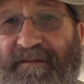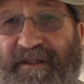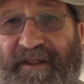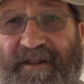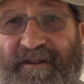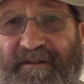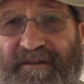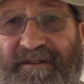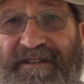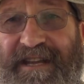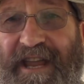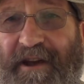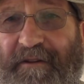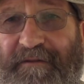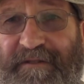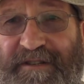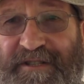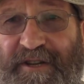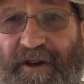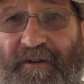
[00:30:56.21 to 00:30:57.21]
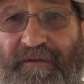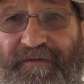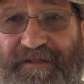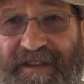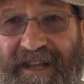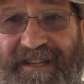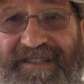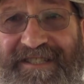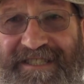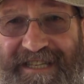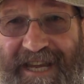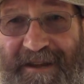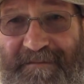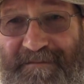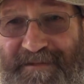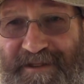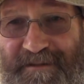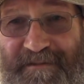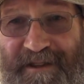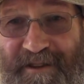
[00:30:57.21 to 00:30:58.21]
that Yelvertoft does
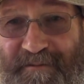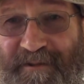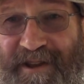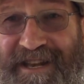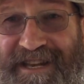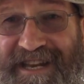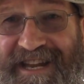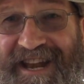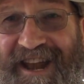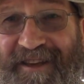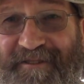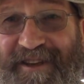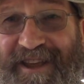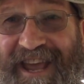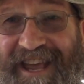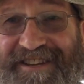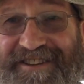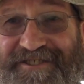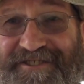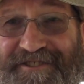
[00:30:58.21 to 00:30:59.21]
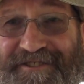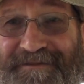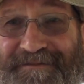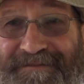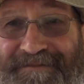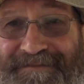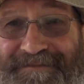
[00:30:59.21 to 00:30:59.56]
seem to be a windy location.